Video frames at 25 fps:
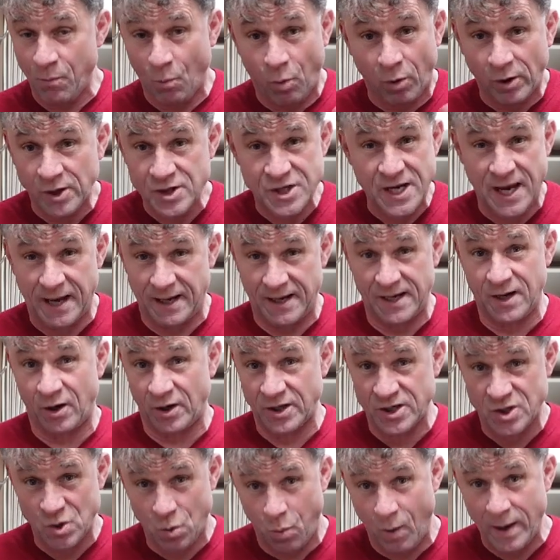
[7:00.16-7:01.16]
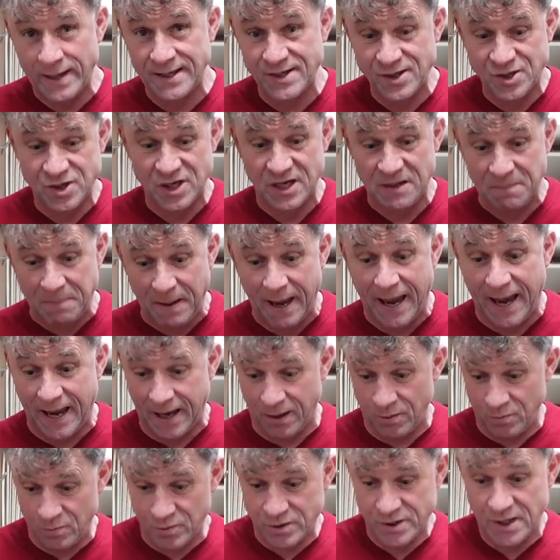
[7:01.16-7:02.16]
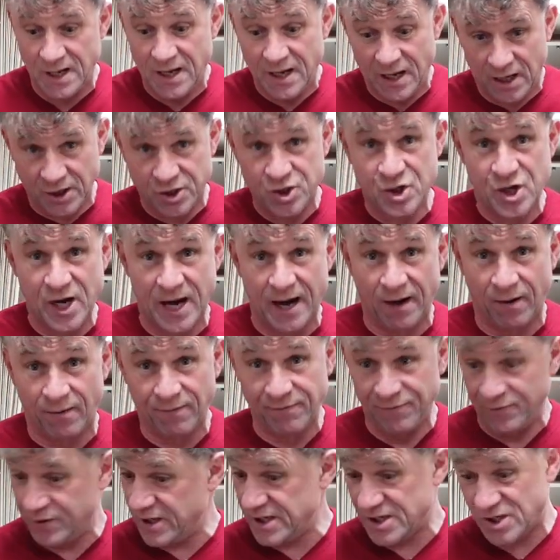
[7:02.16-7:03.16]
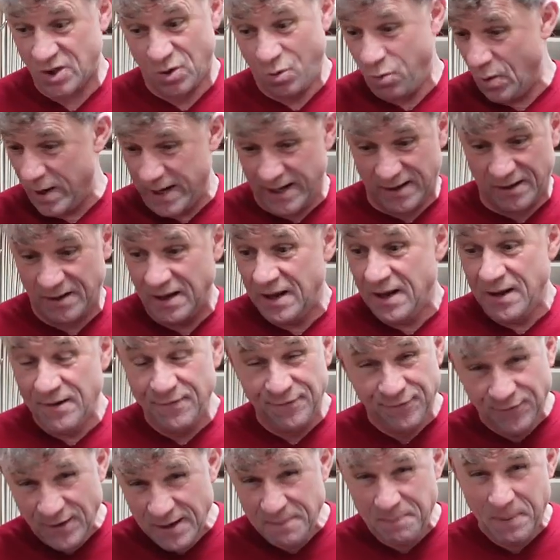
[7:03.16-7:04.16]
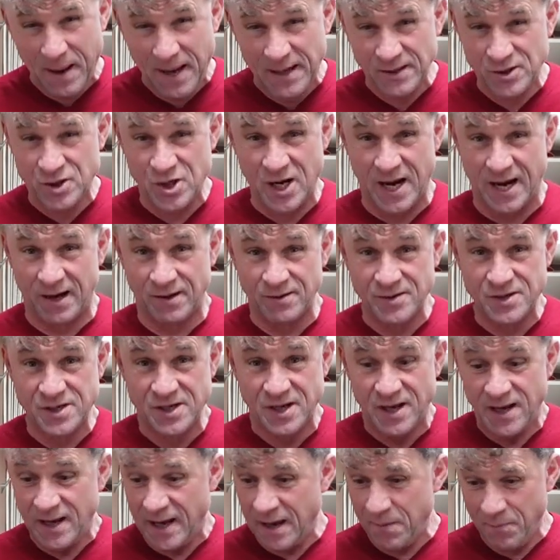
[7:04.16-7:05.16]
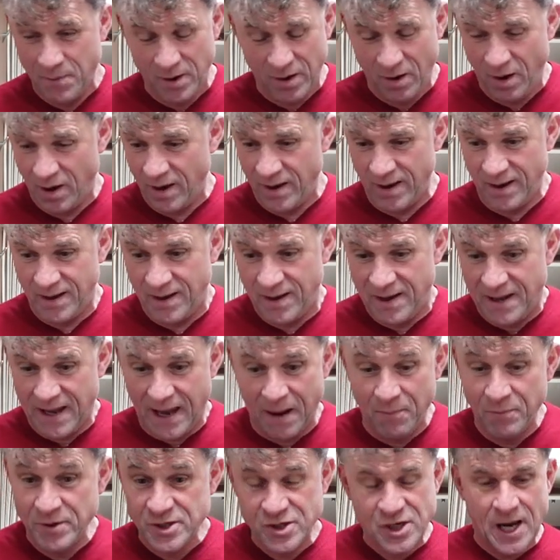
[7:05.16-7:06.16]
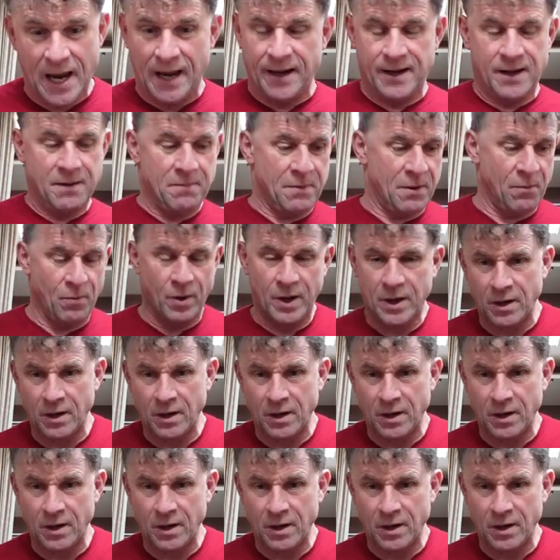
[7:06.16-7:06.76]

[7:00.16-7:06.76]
works out at like £20 a chair for these quick flip out chairs, and we sat in them and we're